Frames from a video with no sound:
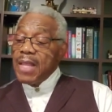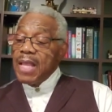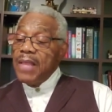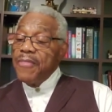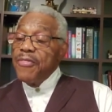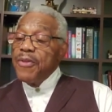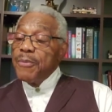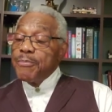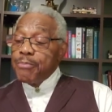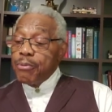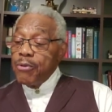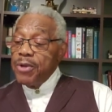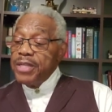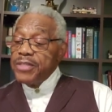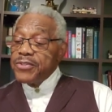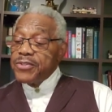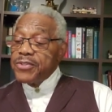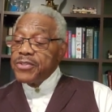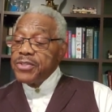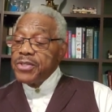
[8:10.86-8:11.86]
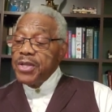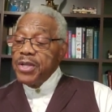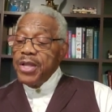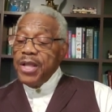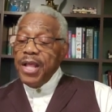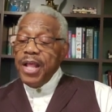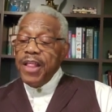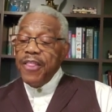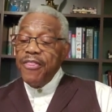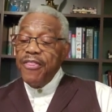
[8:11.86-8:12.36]
the Prince,
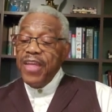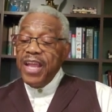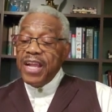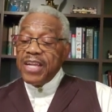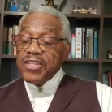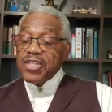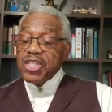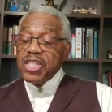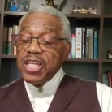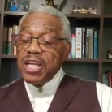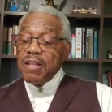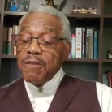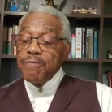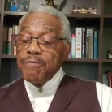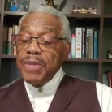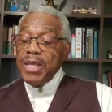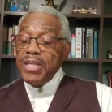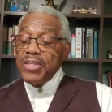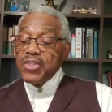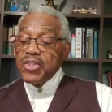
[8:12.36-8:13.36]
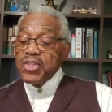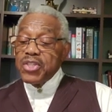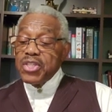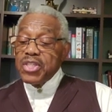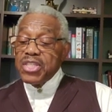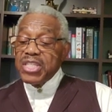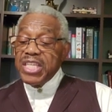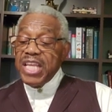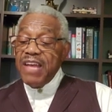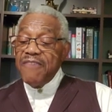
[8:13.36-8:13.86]
there shall be
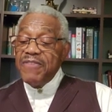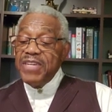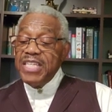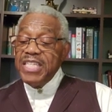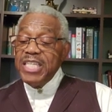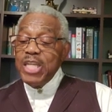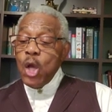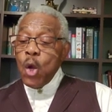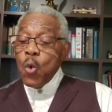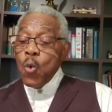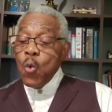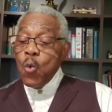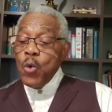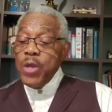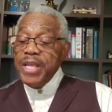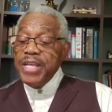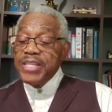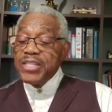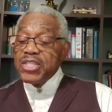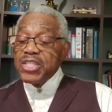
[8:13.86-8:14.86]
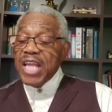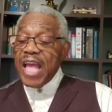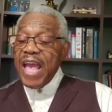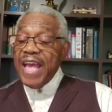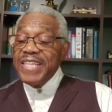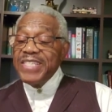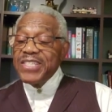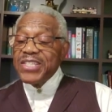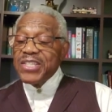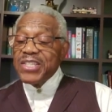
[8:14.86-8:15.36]
seven weeks
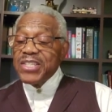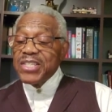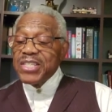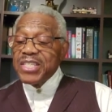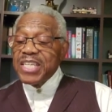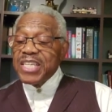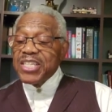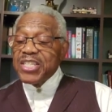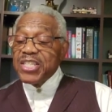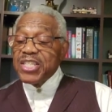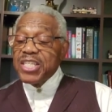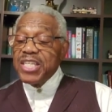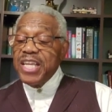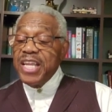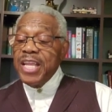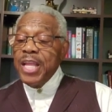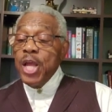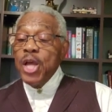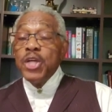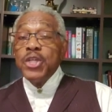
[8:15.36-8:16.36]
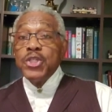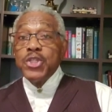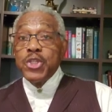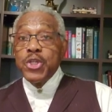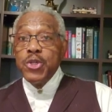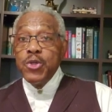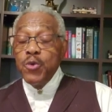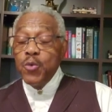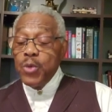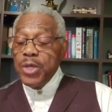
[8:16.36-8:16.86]
and sixty
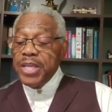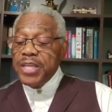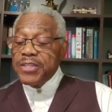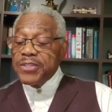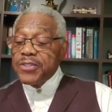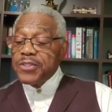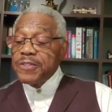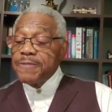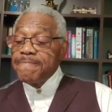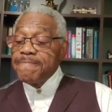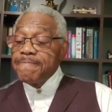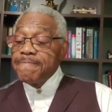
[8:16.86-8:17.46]
two weeks